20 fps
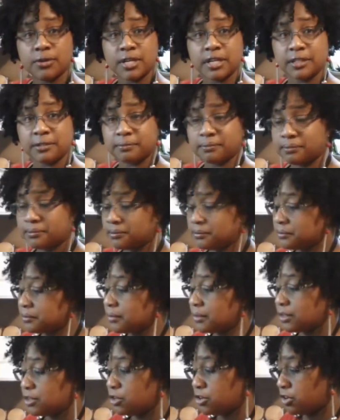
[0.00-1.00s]
it.
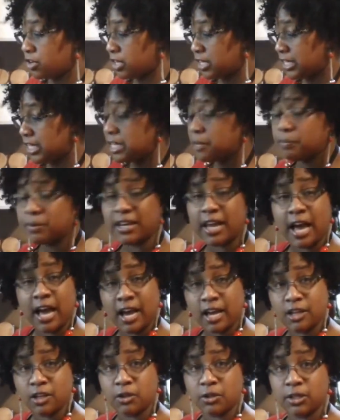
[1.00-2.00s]
You're going to keep an
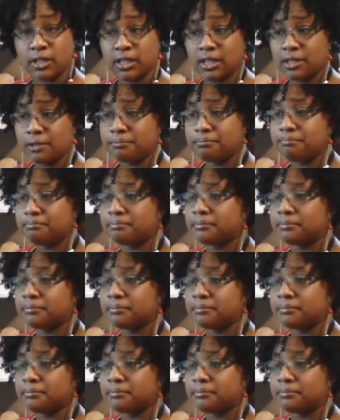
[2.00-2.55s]
eye on it.